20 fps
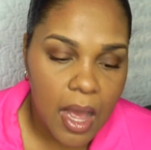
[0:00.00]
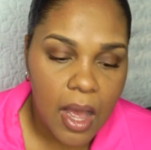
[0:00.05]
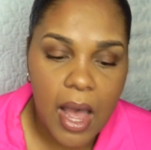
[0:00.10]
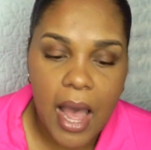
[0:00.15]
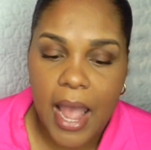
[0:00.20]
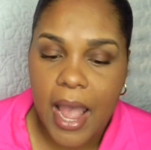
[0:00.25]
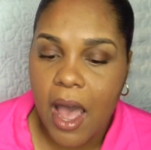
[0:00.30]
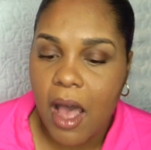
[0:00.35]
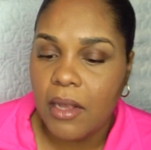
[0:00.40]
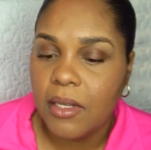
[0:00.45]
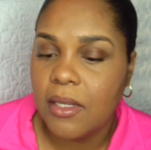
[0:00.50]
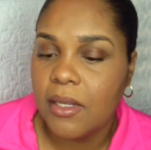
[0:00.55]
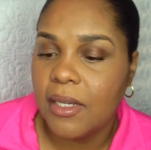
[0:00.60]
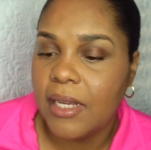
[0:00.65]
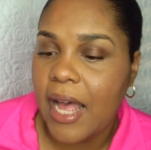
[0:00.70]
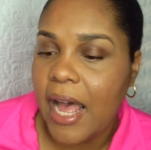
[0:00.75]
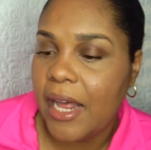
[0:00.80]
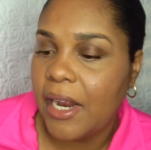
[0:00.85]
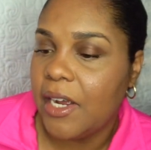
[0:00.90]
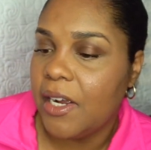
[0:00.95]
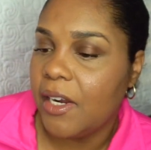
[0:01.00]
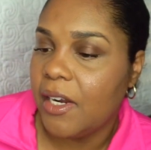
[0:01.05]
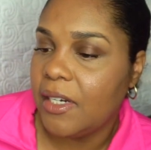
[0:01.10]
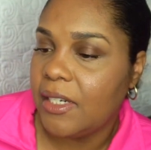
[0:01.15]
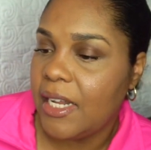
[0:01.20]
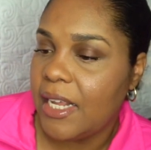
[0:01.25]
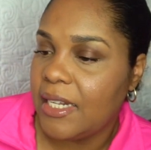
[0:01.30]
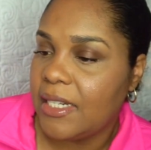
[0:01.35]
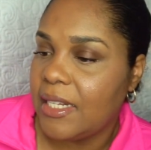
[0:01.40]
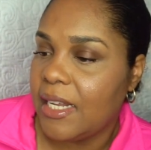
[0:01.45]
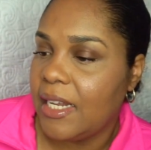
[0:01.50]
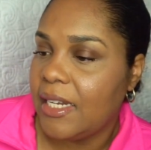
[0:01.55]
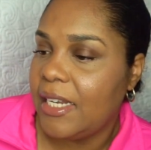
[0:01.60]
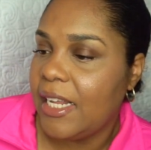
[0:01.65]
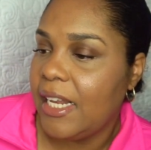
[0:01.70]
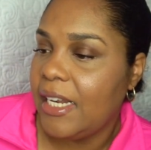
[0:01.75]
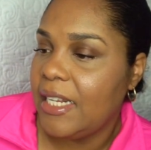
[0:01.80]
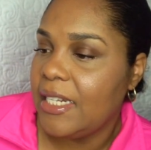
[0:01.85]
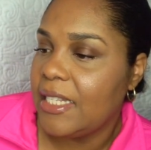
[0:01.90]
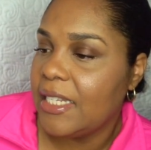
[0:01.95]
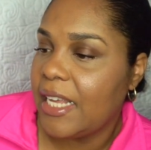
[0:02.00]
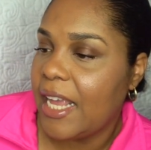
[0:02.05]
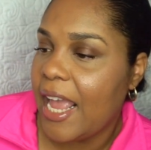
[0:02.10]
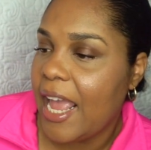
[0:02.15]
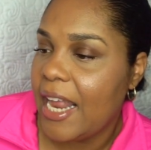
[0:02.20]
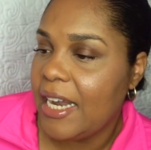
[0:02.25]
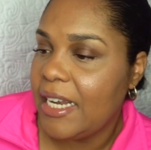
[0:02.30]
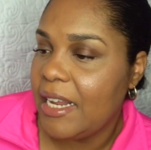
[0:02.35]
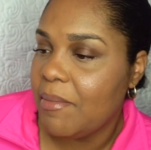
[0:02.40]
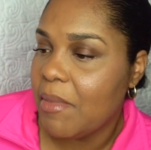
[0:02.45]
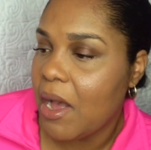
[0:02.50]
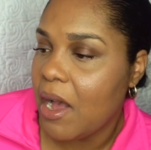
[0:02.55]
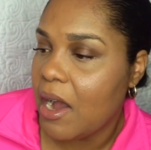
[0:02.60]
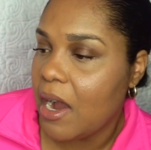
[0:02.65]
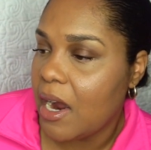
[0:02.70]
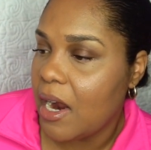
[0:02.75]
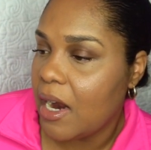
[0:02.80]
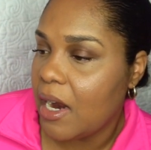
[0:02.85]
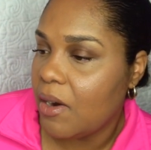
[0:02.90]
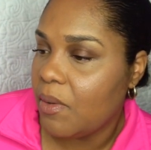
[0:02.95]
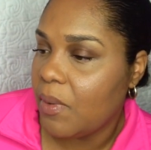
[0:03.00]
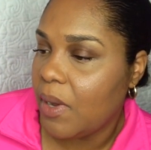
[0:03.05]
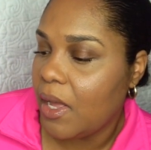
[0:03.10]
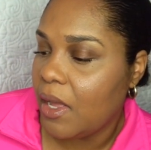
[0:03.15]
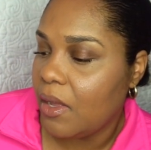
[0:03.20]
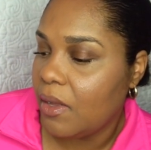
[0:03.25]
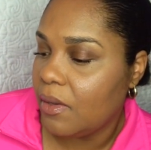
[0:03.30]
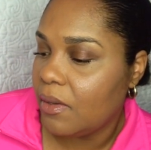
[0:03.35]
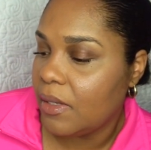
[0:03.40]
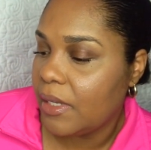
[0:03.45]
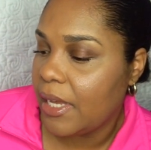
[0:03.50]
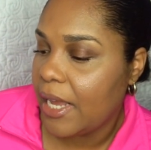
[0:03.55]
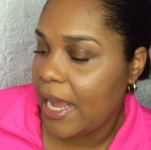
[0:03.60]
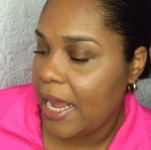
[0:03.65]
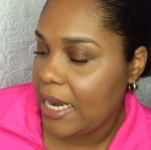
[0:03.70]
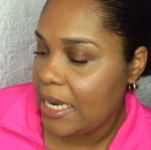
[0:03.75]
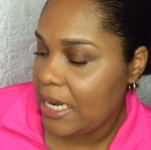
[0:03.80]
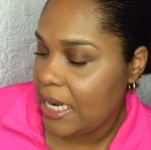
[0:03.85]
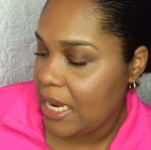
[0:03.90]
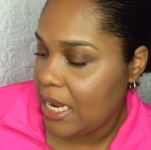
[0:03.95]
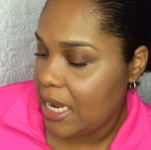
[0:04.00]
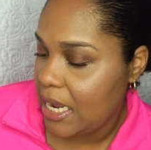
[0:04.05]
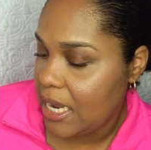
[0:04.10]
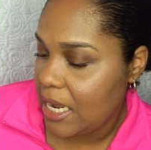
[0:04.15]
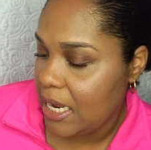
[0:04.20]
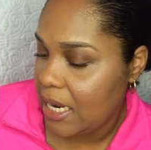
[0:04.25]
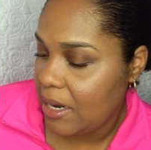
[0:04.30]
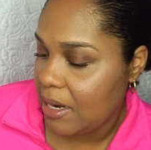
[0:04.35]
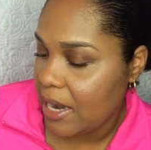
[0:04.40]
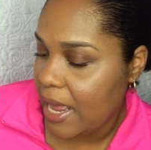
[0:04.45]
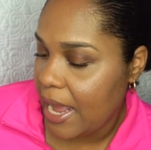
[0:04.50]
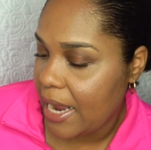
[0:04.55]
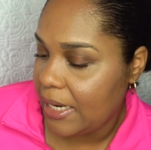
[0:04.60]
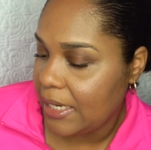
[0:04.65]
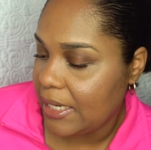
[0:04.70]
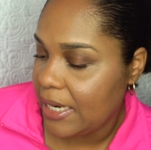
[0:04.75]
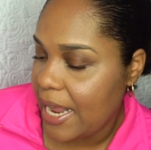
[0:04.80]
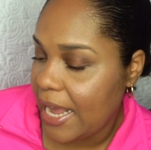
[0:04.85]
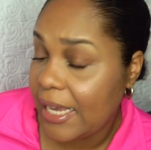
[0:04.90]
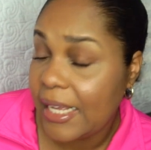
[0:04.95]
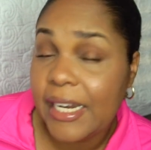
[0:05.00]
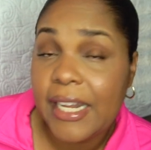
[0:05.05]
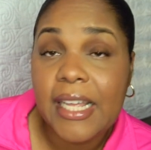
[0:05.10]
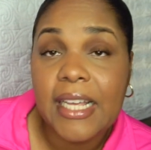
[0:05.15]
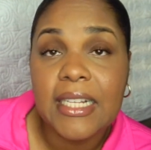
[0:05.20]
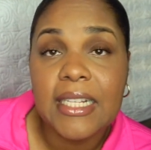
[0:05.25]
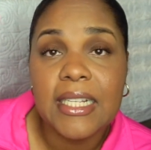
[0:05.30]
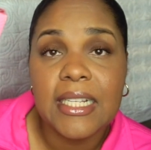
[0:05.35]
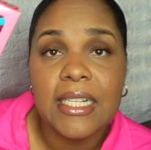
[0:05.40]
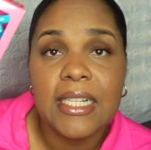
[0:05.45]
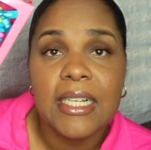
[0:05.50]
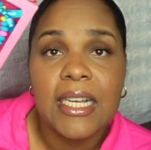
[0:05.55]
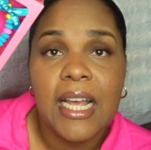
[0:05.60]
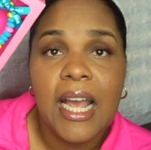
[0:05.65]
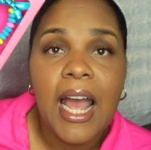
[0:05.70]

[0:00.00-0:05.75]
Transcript: I also got her this Dylan's candy bar, well, candy like necklace.